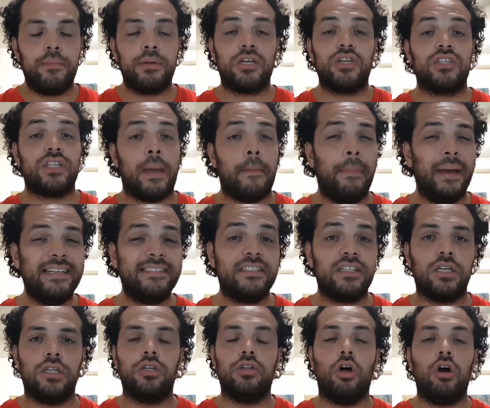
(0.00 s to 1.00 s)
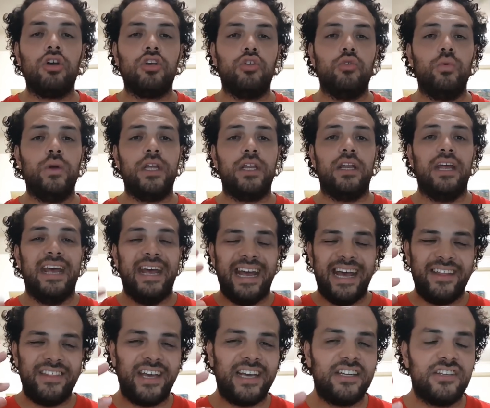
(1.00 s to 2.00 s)
Because they basically lock you in
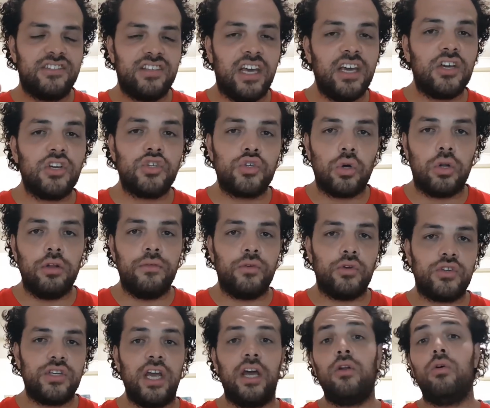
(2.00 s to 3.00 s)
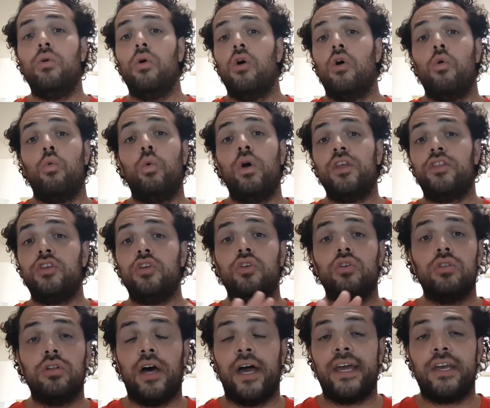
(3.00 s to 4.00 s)
and they can take control of your channel whether
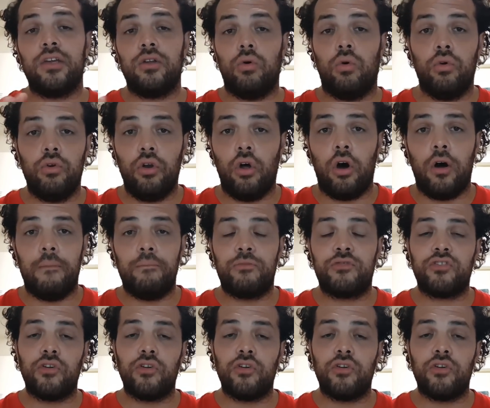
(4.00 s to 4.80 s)
you like it or not.